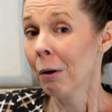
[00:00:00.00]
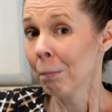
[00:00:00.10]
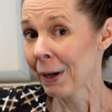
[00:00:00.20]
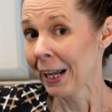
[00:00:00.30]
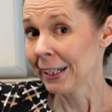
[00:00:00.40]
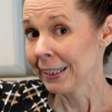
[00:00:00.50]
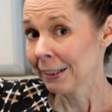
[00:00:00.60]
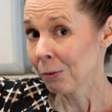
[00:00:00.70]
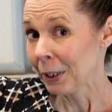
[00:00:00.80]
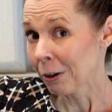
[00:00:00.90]
But
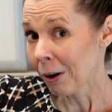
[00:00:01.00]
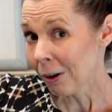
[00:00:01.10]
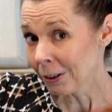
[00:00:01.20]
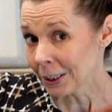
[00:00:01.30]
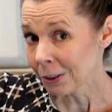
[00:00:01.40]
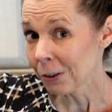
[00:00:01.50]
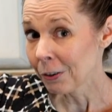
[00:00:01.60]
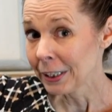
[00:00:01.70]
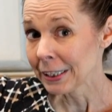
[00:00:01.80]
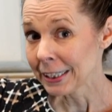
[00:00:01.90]
we are also
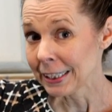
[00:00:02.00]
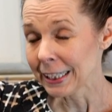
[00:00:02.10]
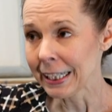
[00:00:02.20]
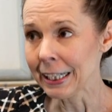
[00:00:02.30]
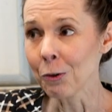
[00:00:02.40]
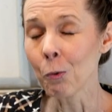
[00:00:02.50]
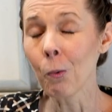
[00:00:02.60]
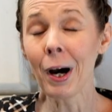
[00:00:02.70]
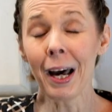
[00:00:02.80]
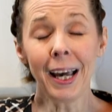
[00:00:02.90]
going to see
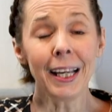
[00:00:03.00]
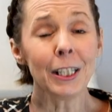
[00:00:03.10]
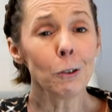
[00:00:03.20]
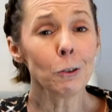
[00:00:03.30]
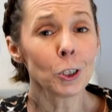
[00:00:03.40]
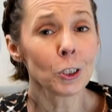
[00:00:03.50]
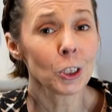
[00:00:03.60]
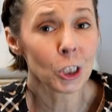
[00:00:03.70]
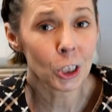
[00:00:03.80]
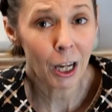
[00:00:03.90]
why you should
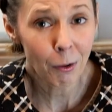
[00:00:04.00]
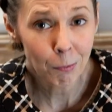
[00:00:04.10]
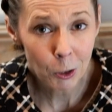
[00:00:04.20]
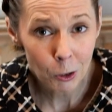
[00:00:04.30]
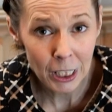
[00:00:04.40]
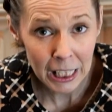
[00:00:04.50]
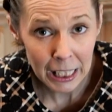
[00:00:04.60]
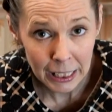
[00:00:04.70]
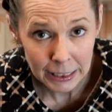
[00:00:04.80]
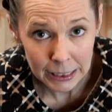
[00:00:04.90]
shop your
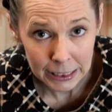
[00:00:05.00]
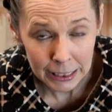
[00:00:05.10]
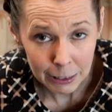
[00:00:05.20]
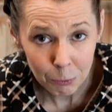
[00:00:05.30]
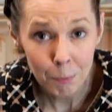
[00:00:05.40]
closet